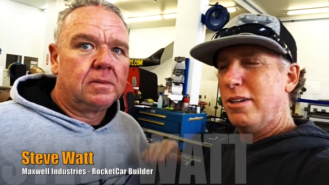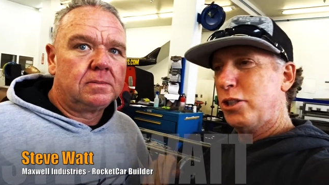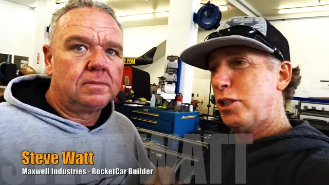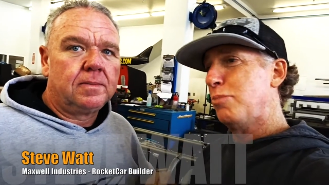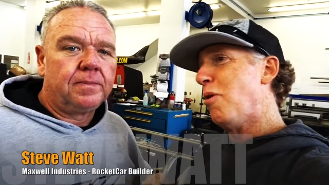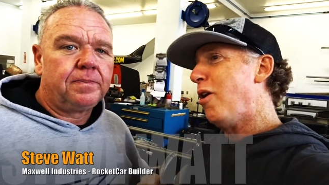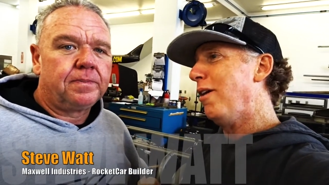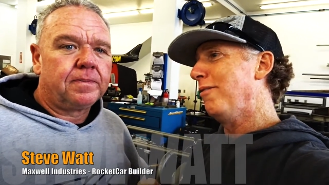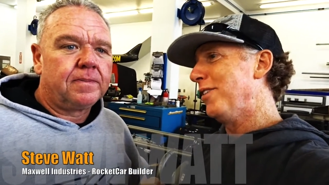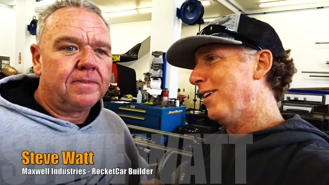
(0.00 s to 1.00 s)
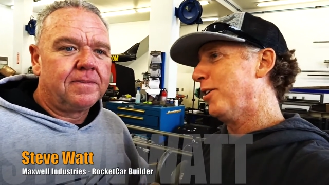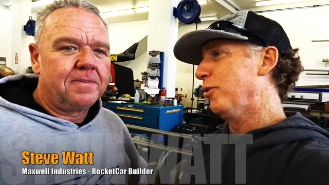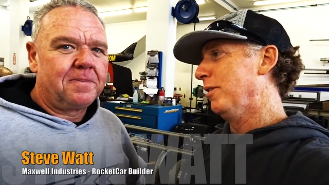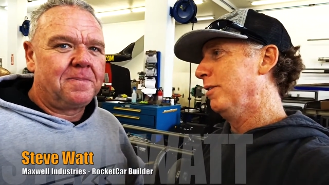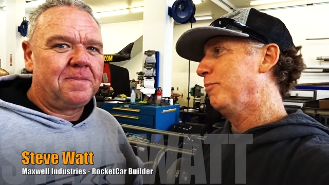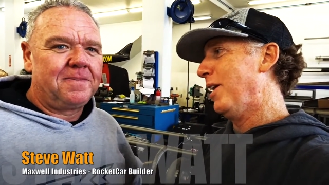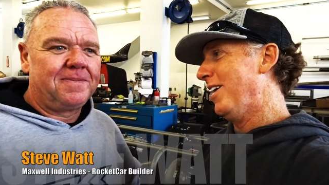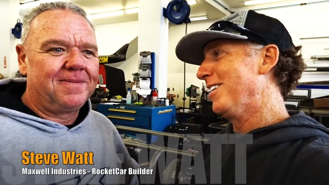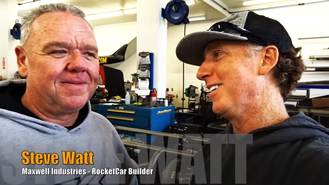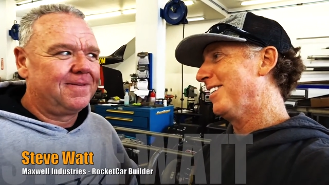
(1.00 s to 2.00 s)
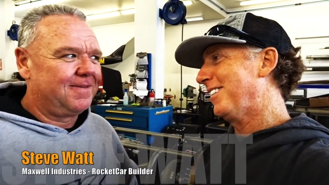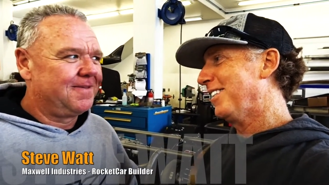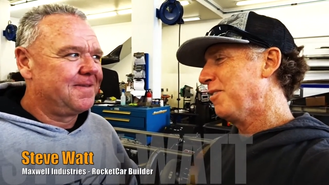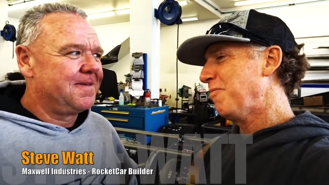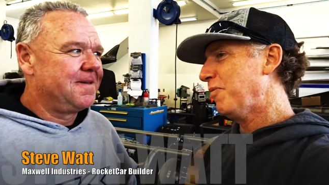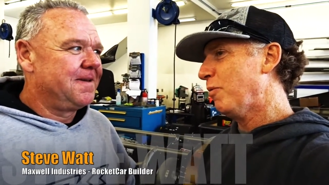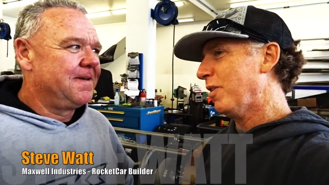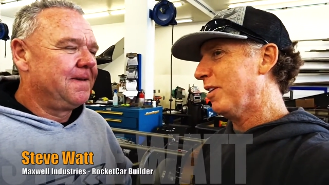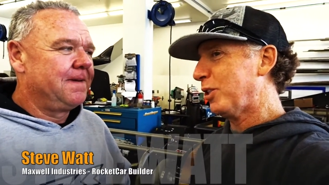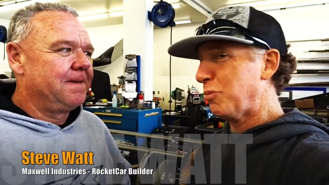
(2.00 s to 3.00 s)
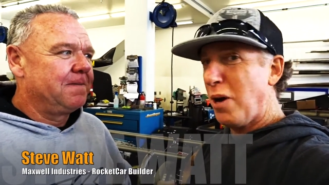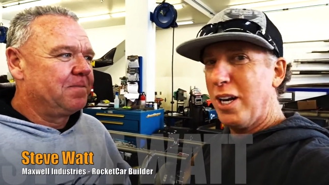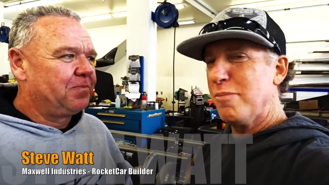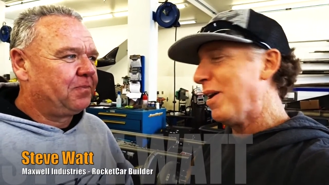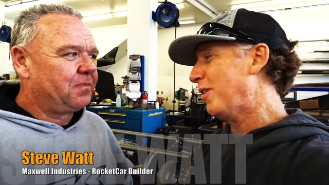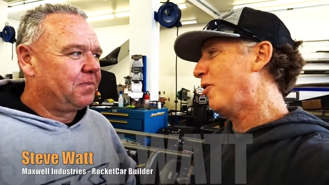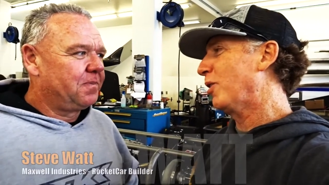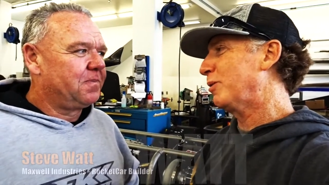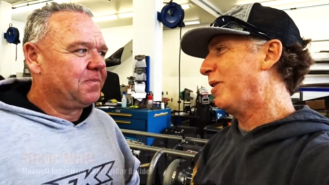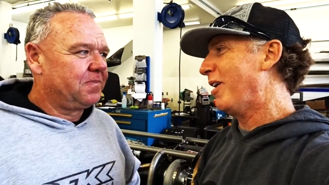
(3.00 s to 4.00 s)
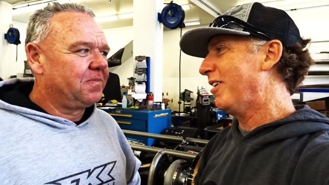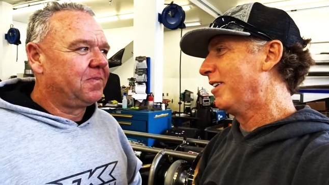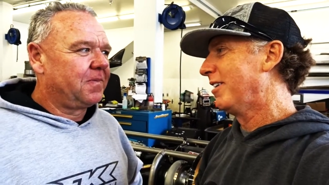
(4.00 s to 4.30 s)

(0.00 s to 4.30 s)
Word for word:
Speaker 1: small vehicle behind us with a small amount of horsepower.